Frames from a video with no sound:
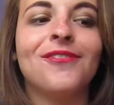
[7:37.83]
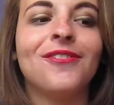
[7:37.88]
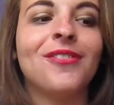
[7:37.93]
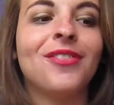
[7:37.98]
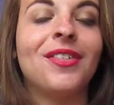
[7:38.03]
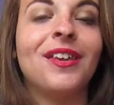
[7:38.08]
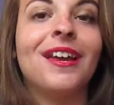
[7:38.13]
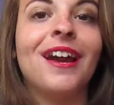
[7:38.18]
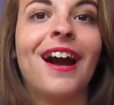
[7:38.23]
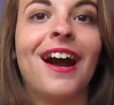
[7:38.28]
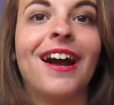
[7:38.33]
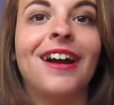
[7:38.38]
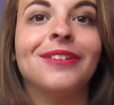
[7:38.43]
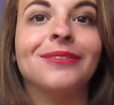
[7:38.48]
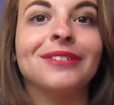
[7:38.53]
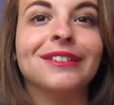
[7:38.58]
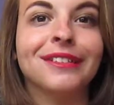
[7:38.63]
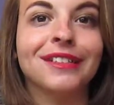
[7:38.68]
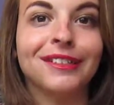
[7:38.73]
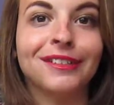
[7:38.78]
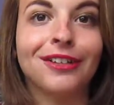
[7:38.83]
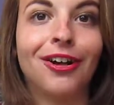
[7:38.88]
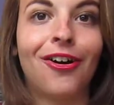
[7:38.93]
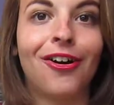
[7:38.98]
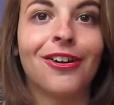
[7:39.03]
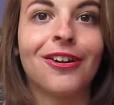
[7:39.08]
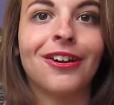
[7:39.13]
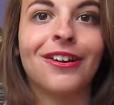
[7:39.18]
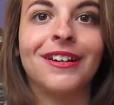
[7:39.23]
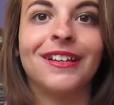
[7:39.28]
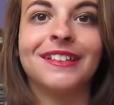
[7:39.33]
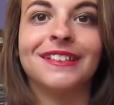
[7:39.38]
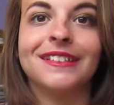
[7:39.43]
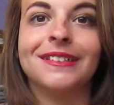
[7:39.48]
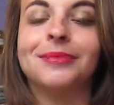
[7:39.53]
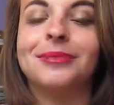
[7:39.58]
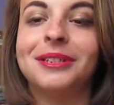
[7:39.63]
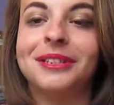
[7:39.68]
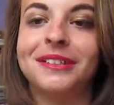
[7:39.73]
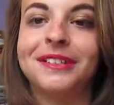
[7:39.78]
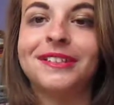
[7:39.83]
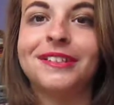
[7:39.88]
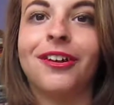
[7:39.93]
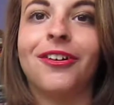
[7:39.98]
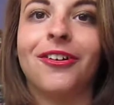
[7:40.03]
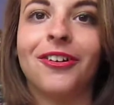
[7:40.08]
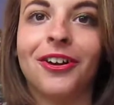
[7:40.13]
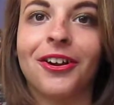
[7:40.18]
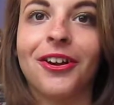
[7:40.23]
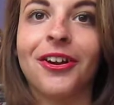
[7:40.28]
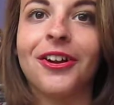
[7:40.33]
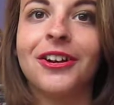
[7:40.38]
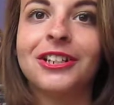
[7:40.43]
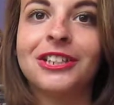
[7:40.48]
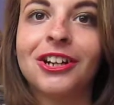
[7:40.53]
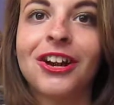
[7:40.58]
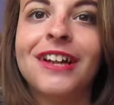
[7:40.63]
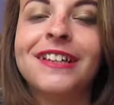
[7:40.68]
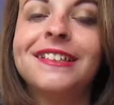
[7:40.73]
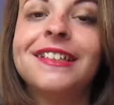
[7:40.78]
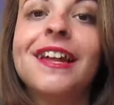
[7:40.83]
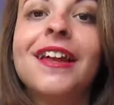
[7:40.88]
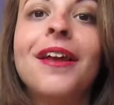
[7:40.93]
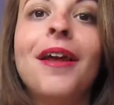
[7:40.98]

the guy was a stalker and exhibited stalker traits,